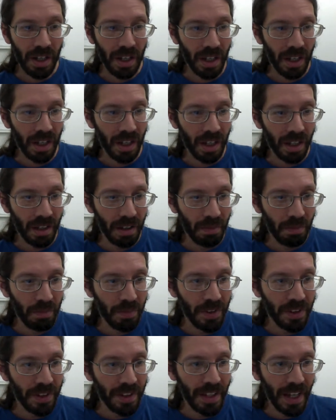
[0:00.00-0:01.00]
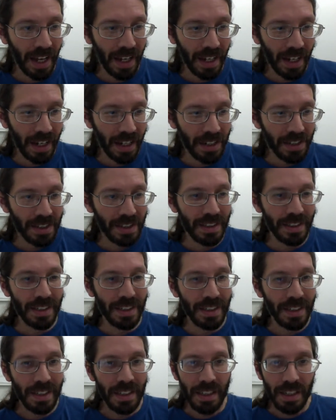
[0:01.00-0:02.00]
That
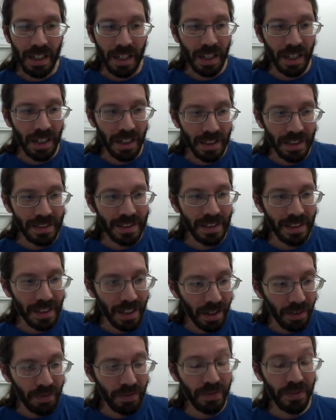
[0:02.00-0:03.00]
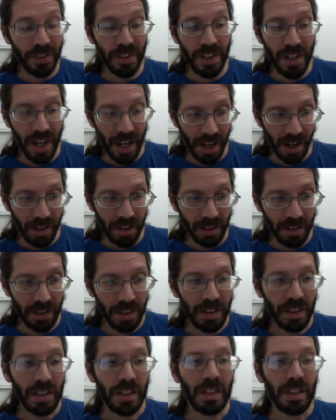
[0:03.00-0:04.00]
actually is enough for now.